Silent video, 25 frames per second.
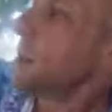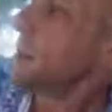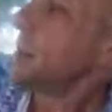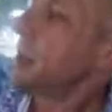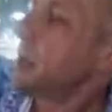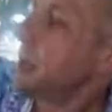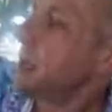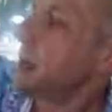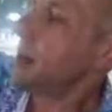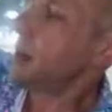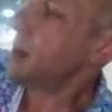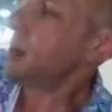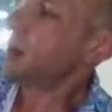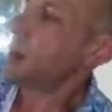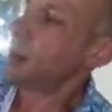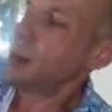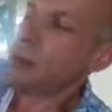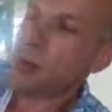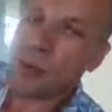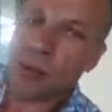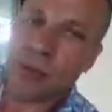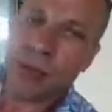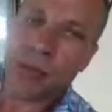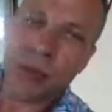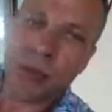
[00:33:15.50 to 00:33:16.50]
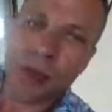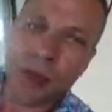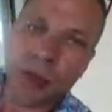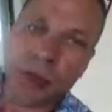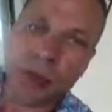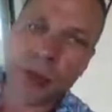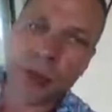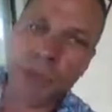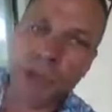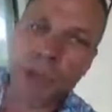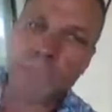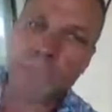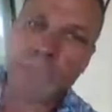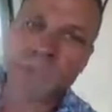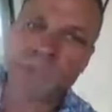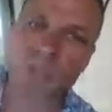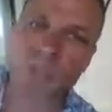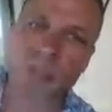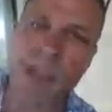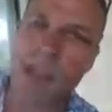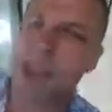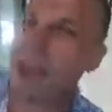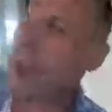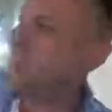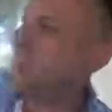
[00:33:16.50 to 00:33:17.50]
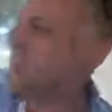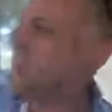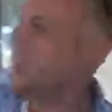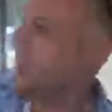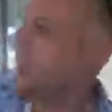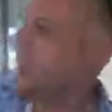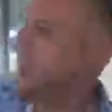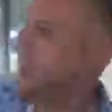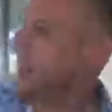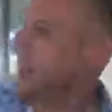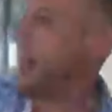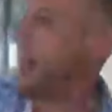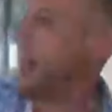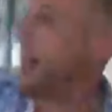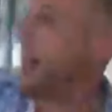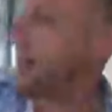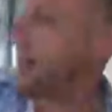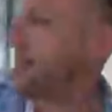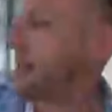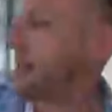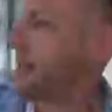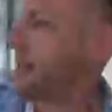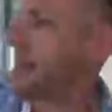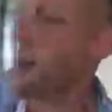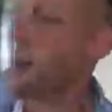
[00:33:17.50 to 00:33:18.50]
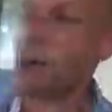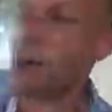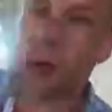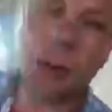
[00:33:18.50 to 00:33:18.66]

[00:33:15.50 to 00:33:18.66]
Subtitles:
Get a little palm tree action.